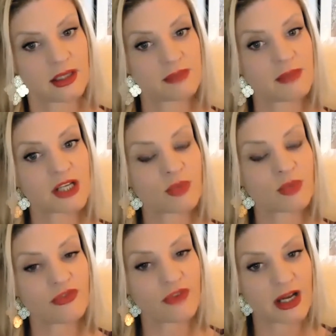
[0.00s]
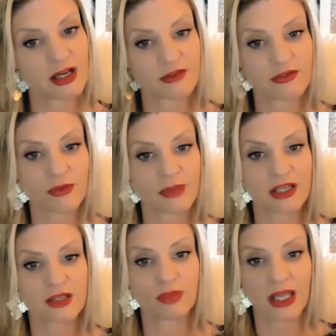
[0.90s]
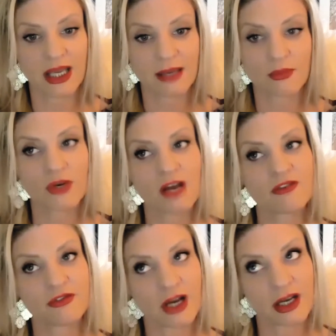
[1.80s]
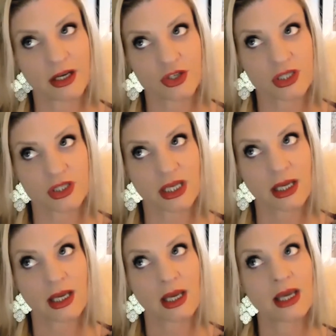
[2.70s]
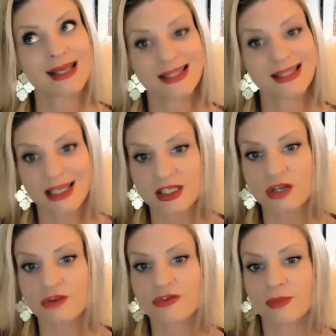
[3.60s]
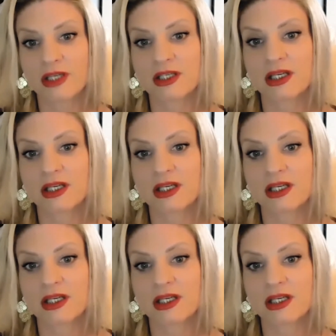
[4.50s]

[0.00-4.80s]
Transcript: much more fun for me to blame, not fun, I should say. It's easier for me to